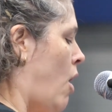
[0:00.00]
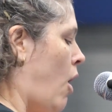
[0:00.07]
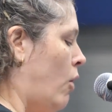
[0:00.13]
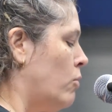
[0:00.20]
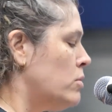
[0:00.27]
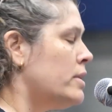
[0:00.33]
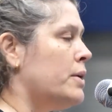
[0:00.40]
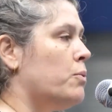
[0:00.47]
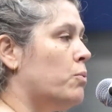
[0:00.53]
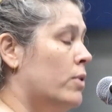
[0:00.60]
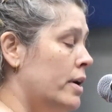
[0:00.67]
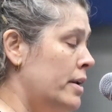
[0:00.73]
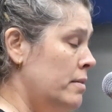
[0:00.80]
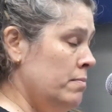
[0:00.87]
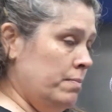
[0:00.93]
Only
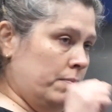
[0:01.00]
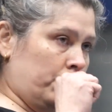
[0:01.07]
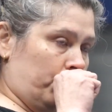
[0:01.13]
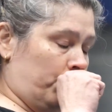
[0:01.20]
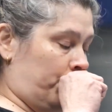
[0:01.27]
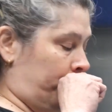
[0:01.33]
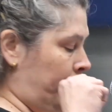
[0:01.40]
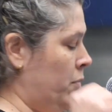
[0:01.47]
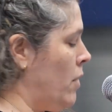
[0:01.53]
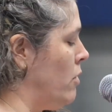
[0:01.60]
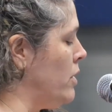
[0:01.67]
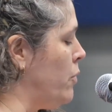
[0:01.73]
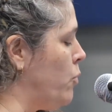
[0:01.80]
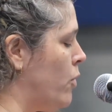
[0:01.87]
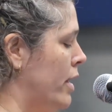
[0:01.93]
one
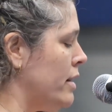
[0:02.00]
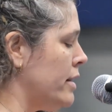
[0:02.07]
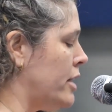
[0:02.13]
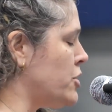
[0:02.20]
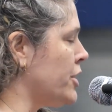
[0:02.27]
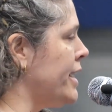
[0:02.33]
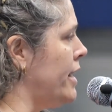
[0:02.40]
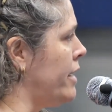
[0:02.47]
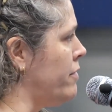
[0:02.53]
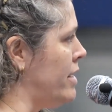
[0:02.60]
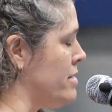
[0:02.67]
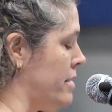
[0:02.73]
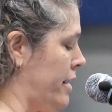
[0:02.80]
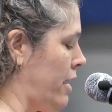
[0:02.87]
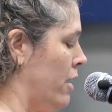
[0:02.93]
Letcher County
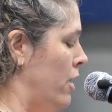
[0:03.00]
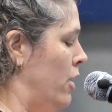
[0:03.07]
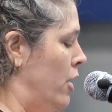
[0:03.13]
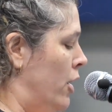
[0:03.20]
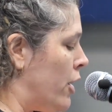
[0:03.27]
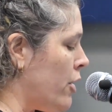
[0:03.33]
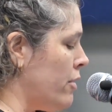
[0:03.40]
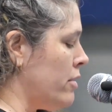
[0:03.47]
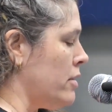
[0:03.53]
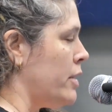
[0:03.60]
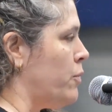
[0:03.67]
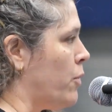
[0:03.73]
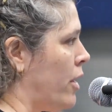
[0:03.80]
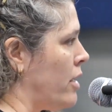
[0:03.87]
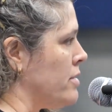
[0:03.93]
resident currently
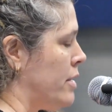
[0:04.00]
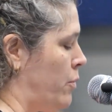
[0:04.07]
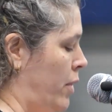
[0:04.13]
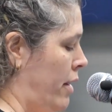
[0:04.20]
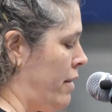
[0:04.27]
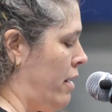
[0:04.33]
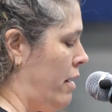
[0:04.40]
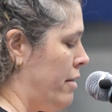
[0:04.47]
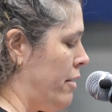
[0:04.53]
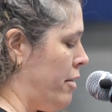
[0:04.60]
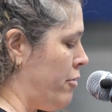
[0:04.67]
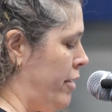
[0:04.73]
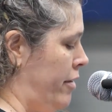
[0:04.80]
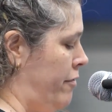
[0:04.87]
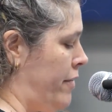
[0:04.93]
works at one of the other
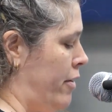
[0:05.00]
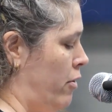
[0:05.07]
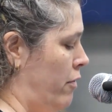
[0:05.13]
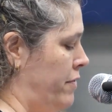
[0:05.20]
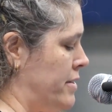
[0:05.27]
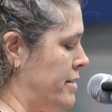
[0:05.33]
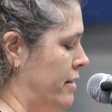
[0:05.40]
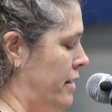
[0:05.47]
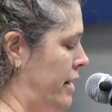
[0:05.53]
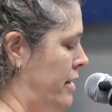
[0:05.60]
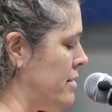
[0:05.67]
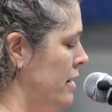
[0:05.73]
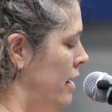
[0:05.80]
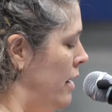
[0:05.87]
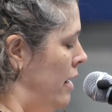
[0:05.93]
3 federal
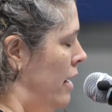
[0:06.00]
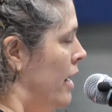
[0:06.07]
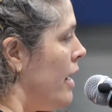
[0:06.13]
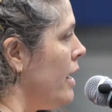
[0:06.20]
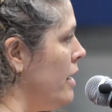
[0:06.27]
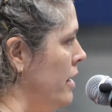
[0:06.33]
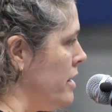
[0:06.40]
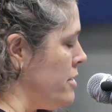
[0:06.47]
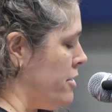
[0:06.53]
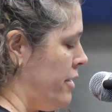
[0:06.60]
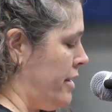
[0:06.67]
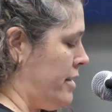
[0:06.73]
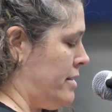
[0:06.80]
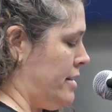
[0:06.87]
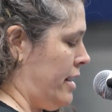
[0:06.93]
facilities in Eastern
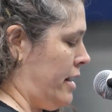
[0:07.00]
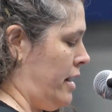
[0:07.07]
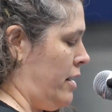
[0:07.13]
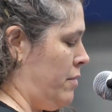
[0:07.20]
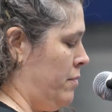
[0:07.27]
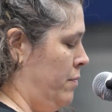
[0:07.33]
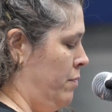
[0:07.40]
Kentucky,